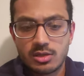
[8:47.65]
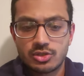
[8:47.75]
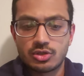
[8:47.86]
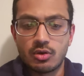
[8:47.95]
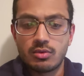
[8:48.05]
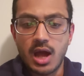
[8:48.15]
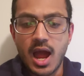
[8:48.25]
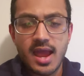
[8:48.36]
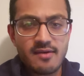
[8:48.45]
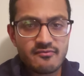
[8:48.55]
So
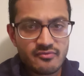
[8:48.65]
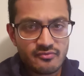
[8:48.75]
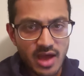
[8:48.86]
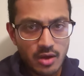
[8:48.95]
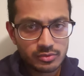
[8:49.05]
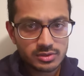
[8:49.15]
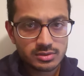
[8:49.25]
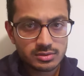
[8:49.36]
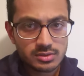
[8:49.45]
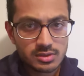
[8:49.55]
I have found
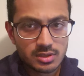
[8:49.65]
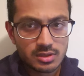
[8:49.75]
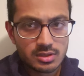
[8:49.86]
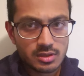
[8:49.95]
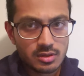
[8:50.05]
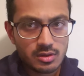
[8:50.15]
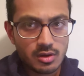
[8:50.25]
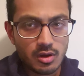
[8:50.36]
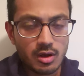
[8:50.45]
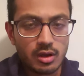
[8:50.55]

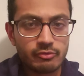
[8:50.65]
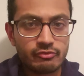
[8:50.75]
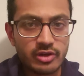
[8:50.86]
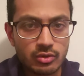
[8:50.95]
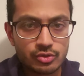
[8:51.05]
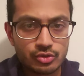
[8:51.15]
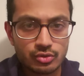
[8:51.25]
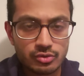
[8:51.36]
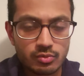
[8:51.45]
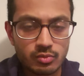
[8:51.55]
on Pharaoh
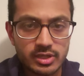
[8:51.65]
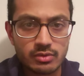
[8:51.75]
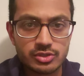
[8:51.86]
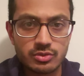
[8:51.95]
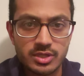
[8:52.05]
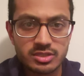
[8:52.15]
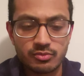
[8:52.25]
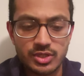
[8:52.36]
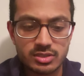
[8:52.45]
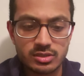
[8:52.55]
Truth, when I was doing
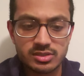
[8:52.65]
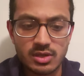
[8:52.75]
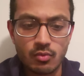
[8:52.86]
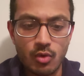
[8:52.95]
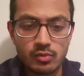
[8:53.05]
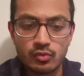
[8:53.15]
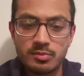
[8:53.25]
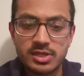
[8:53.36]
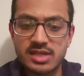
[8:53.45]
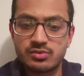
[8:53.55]
some research, that one
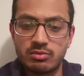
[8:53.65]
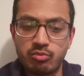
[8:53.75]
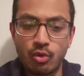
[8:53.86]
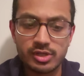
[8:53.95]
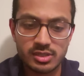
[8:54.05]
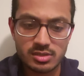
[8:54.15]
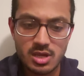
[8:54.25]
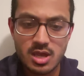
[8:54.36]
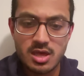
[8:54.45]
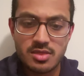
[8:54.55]
woman has reported
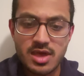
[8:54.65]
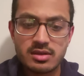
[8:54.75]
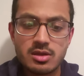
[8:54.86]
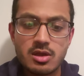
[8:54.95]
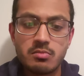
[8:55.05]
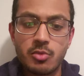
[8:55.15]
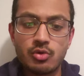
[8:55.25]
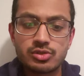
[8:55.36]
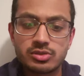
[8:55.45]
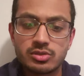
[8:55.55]
that
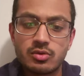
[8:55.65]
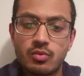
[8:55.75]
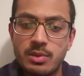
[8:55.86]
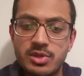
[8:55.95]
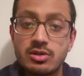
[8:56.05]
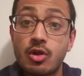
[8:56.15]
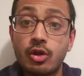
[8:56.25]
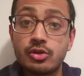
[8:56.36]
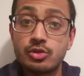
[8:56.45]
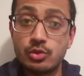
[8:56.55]
most women
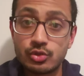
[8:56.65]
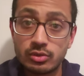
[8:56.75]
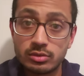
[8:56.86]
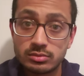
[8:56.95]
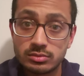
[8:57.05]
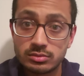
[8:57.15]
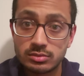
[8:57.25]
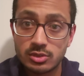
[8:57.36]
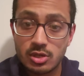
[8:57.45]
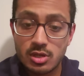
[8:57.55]
are neutral
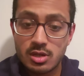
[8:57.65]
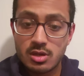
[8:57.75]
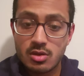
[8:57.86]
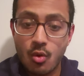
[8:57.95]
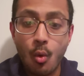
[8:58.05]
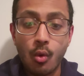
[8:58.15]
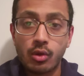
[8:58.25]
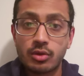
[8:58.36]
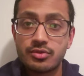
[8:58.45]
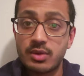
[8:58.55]

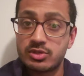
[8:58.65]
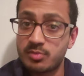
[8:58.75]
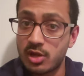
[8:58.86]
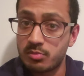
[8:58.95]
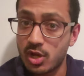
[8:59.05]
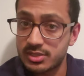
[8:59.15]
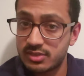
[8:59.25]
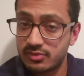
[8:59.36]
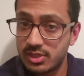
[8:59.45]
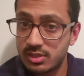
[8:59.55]
or they respond
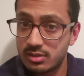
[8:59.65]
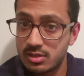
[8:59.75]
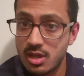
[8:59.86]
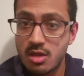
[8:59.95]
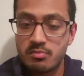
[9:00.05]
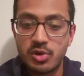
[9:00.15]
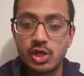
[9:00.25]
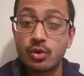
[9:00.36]
positively, but